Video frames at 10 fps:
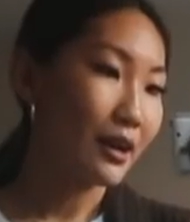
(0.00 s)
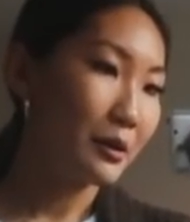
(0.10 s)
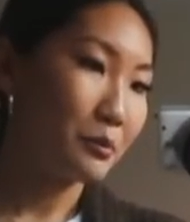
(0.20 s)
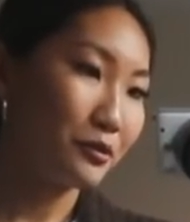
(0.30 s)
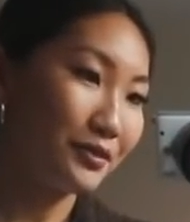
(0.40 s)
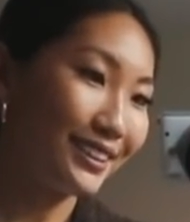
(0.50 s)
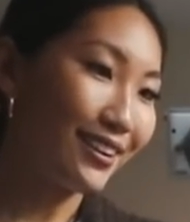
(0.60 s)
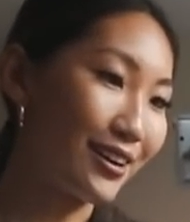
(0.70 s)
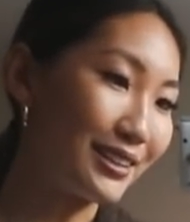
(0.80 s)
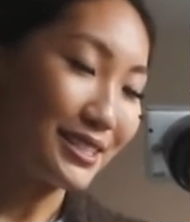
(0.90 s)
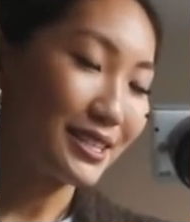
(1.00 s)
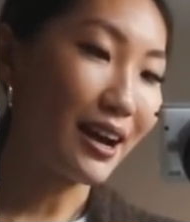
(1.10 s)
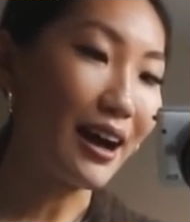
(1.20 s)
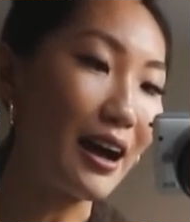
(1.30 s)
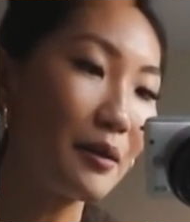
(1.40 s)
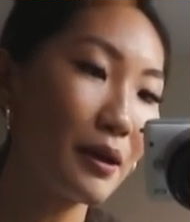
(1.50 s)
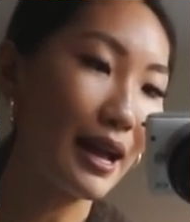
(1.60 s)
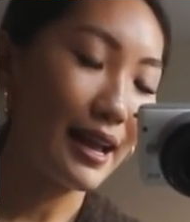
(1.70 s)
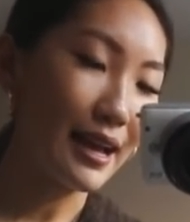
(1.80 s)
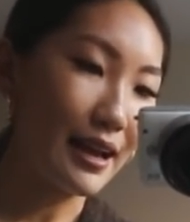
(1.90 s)
Uh, moving on top,
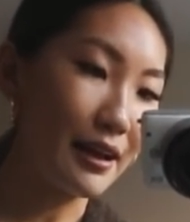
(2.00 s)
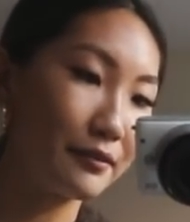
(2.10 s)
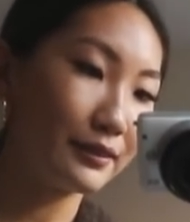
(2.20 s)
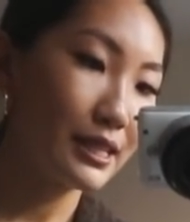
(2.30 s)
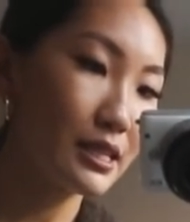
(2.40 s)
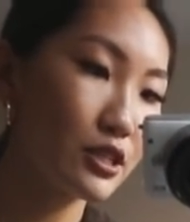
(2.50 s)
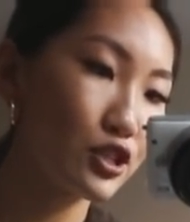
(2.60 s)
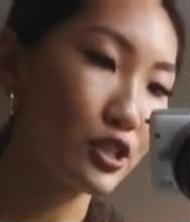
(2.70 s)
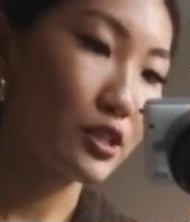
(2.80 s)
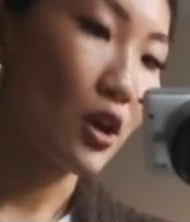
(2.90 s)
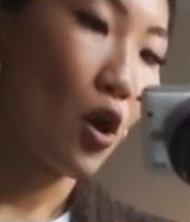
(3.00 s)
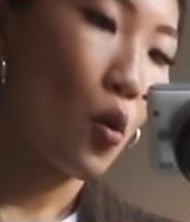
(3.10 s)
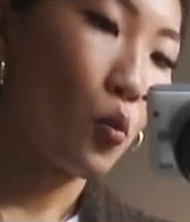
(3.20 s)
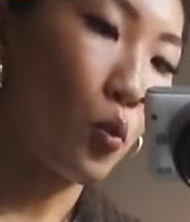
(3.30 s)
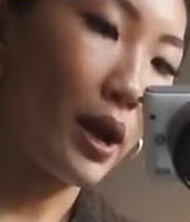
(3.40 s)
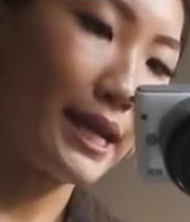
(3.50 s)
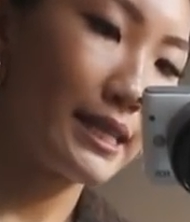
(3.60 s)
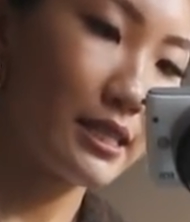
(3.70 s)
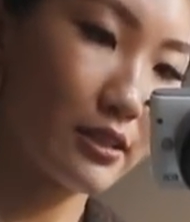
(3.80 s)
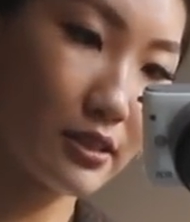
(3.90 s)
I have this just
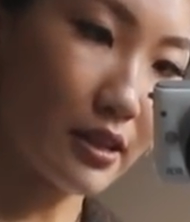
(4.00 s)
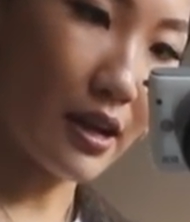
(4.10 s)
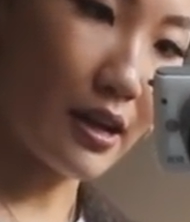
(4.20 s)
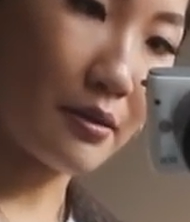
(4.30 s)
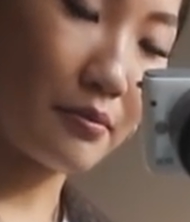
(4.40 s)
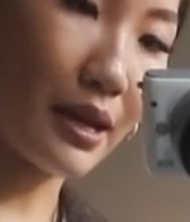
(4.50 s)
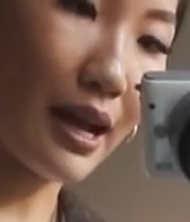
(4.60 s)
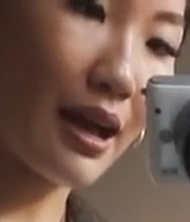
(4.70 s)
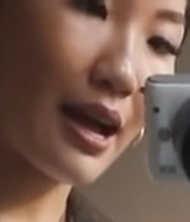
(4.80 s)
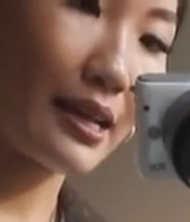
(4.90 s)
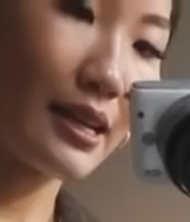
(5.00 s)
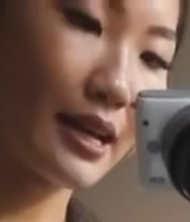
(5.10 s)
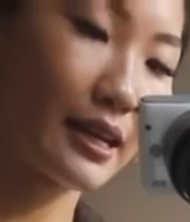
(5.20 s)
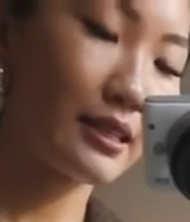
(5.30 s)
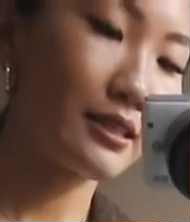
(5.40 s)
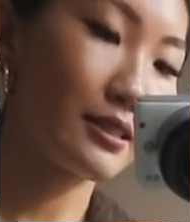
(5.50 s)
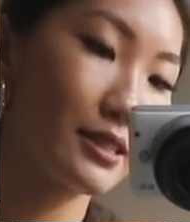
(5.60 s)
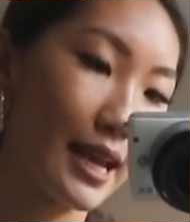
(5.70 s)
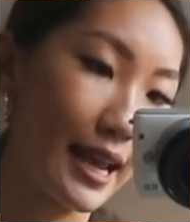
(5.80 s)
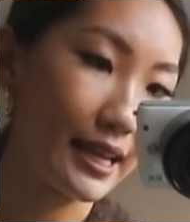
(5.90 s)
white um, high neck
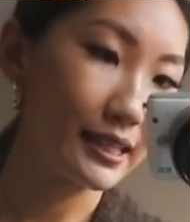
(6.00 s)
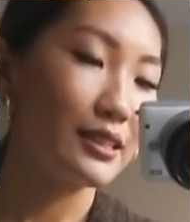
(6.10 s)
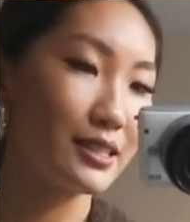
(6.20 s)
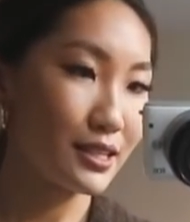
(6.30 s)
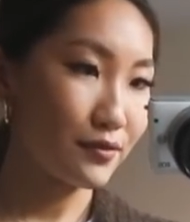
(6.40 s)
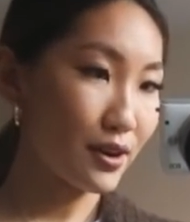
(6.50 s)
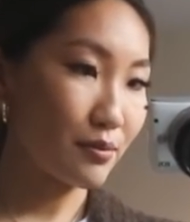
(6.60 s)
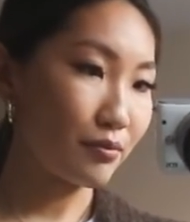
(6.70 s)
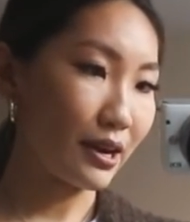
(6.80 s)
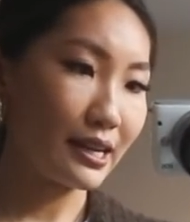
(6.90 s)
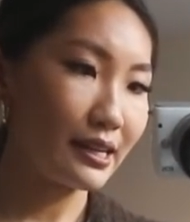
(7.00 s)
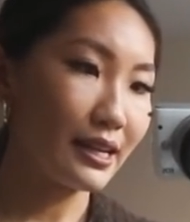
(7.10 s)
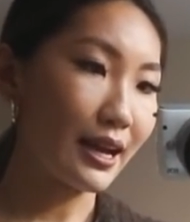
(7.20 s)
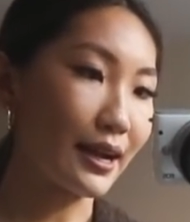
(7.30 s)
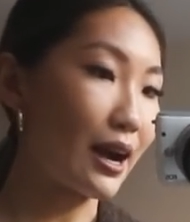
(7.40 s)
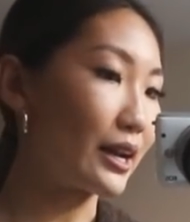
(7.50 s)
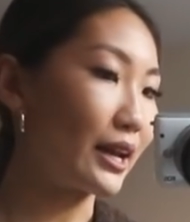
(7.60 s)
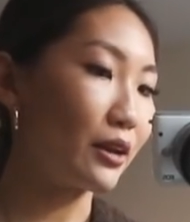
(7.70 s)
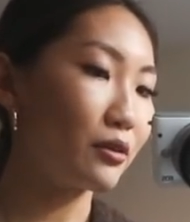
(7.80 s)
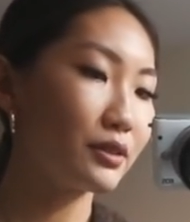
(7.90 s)
tank. This is from Brandy. I got
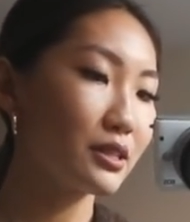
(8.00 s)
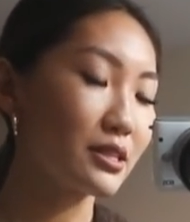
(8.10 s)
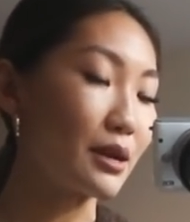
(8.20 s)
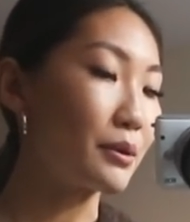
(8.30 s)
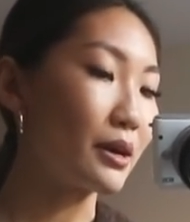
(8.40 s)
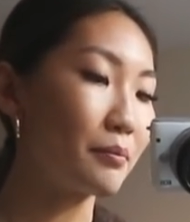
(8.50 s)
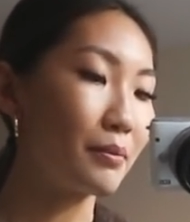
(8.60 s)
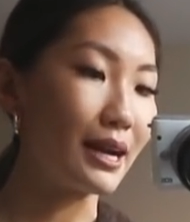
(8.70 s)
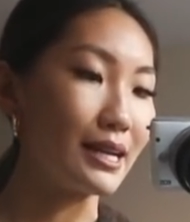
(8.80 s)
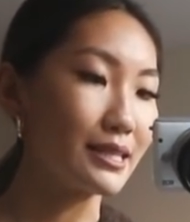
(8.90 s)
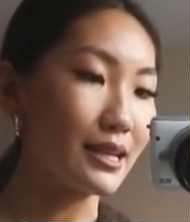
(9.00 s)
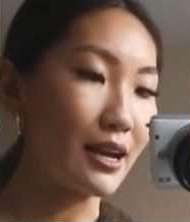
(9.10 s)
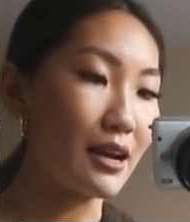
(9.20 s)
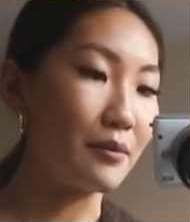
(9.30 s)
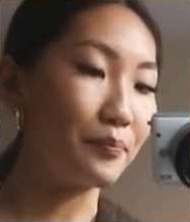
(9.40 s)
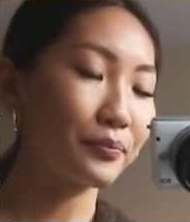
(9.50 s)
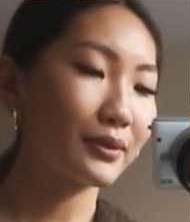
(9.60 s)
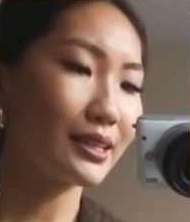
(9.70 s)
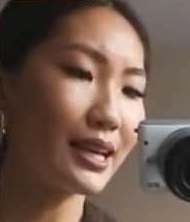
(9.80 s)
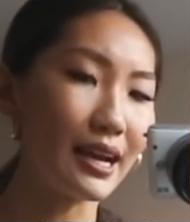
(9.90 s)
it over the summer, but um
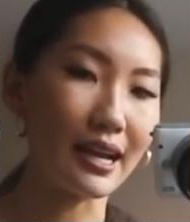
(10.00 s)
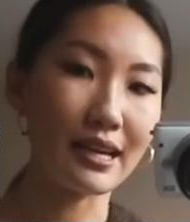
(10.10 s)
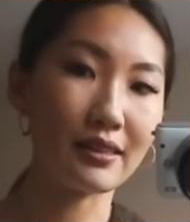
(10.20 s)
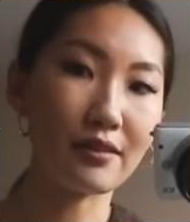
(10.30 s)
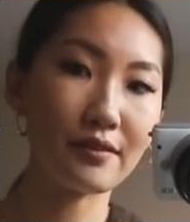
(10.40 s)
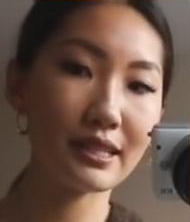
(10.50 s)
yeah, I love